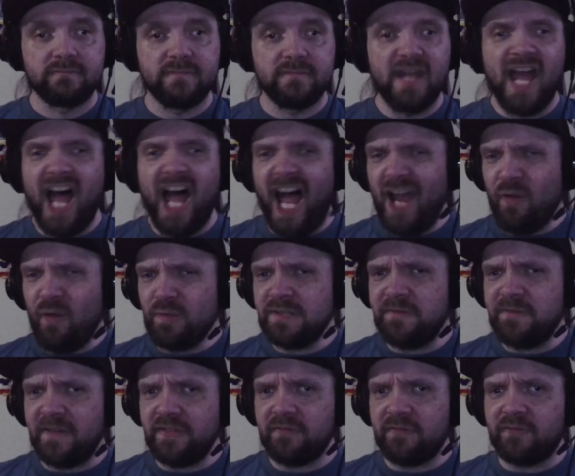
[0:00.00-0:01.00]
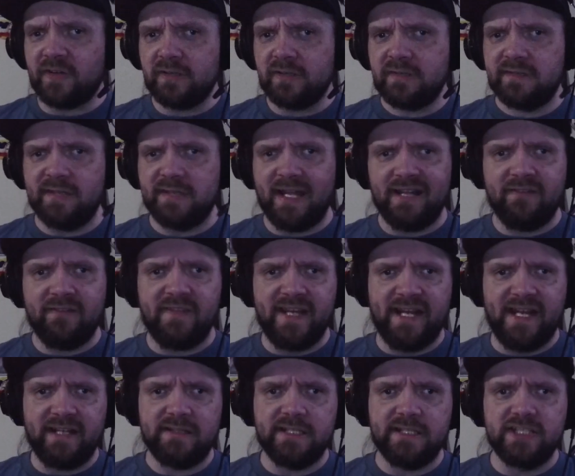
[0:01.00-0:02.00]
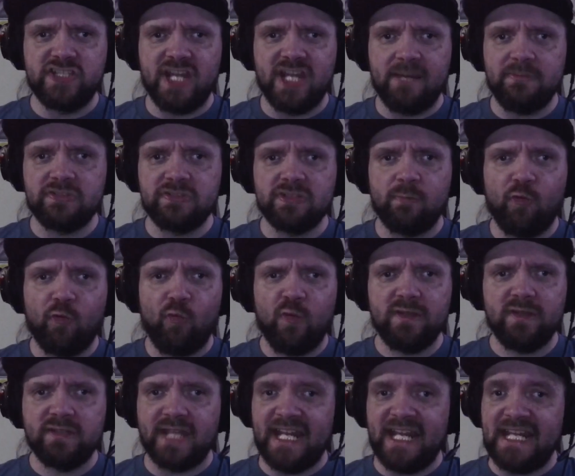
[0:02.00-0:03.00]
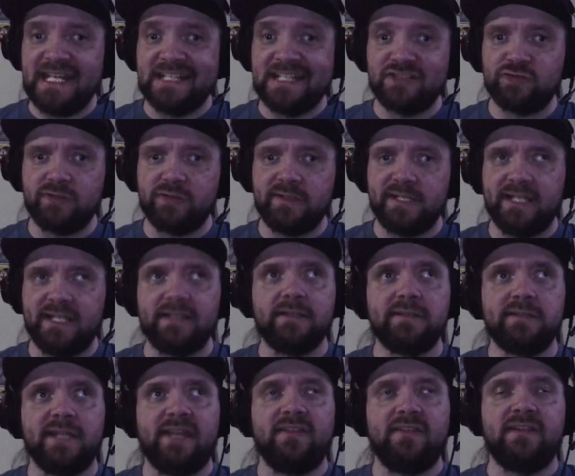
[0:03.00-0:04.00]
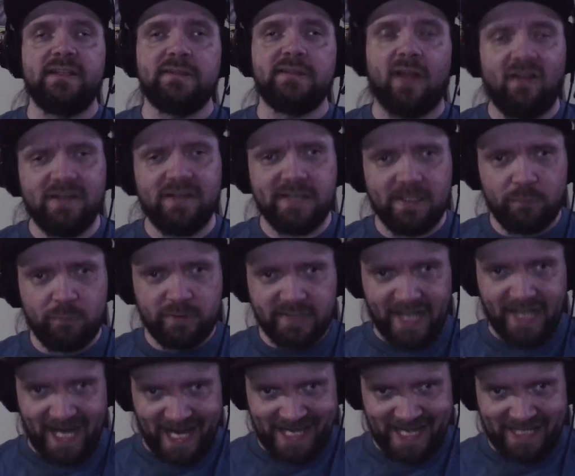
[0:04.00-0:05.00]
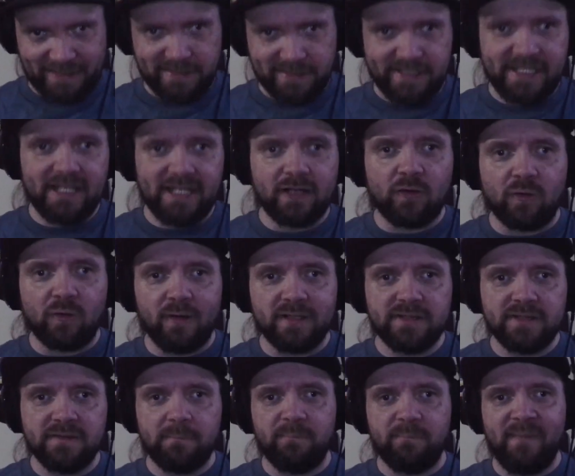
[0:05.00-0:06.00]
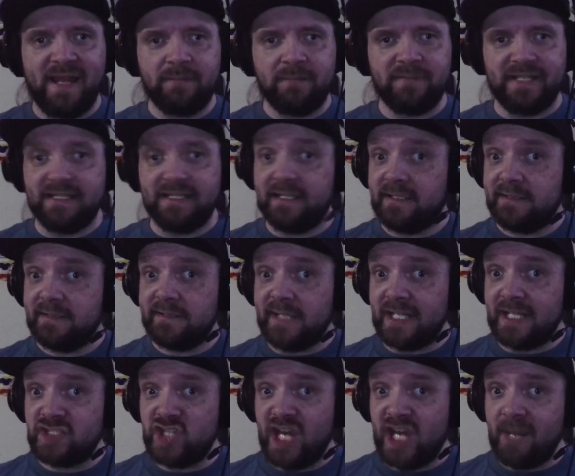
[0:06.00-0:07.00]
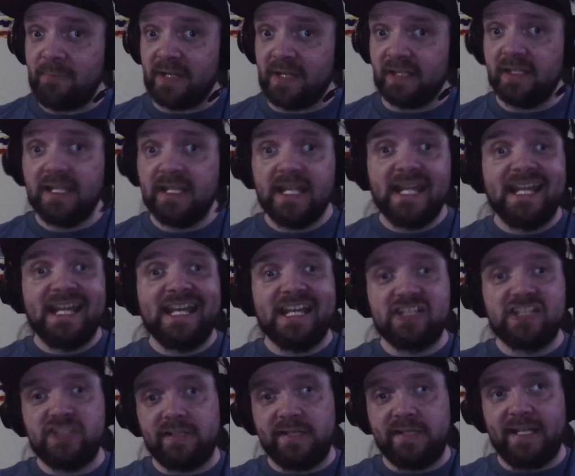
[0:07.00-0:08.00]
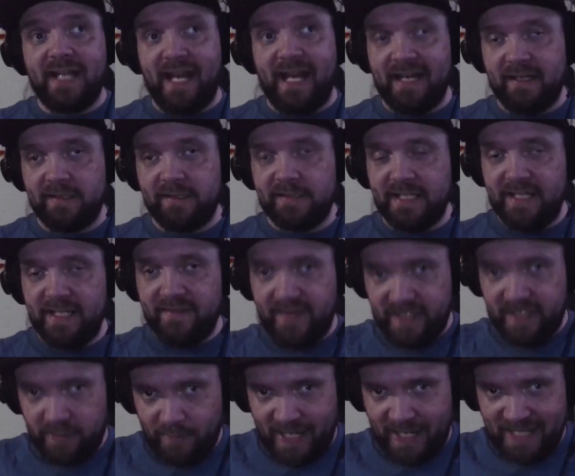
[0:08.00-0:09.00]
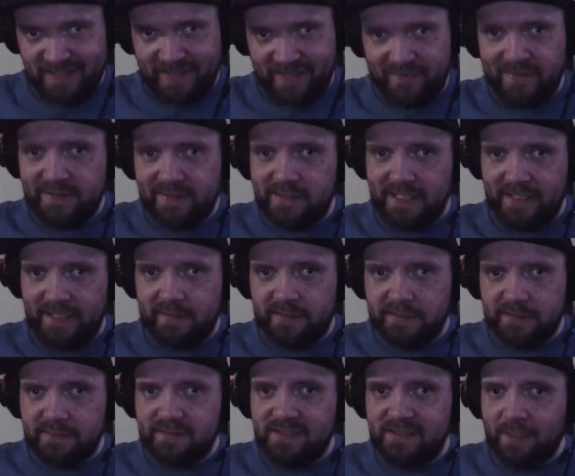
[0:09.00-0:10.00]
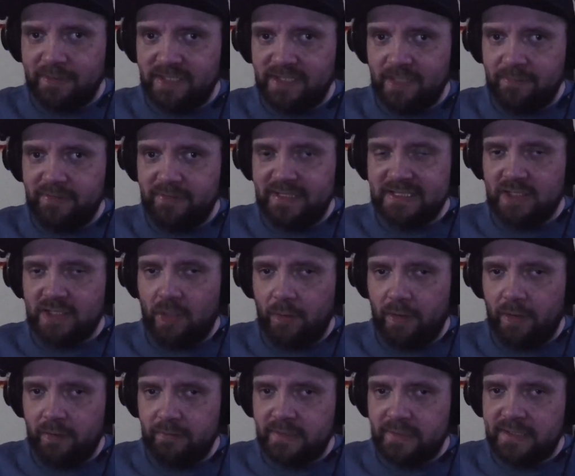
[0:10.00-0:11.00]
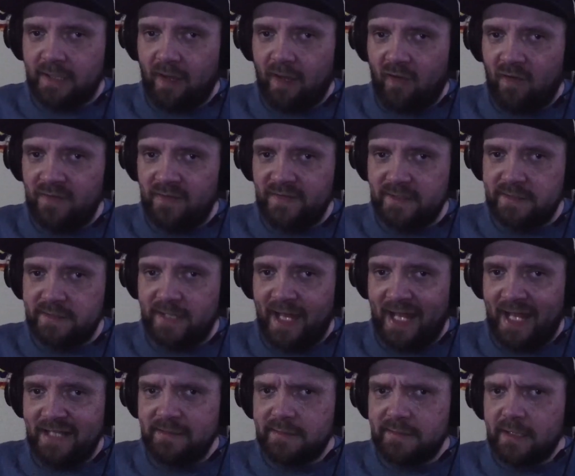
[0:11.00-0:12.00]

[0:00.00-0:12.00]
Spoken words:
I always felt the first design of the NXT Championship was interesting, to say the least. All it said was NXT across the nameplate. It didn't say champion. It just said NXT, and then you had like the 6 WWE logos on the sides.